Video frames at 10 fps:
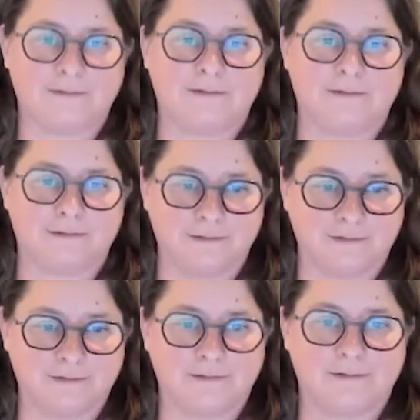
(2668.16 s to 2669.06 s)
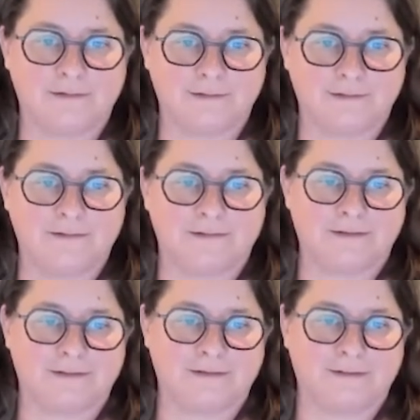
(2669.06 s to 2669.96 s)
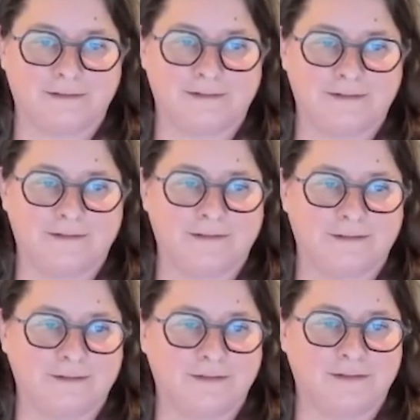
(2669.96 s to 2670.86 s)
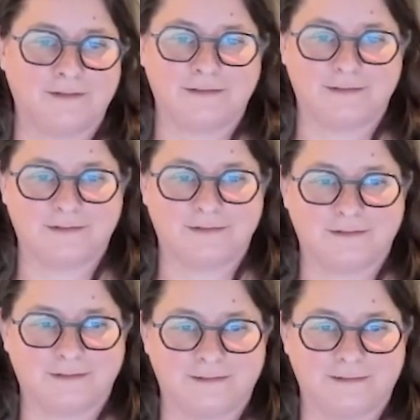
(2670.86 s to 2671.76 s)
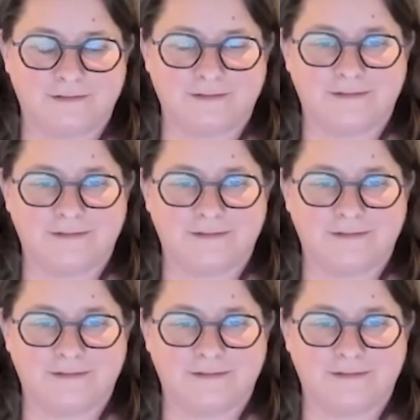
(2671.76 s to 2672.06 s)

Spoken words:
The person shown says nothing.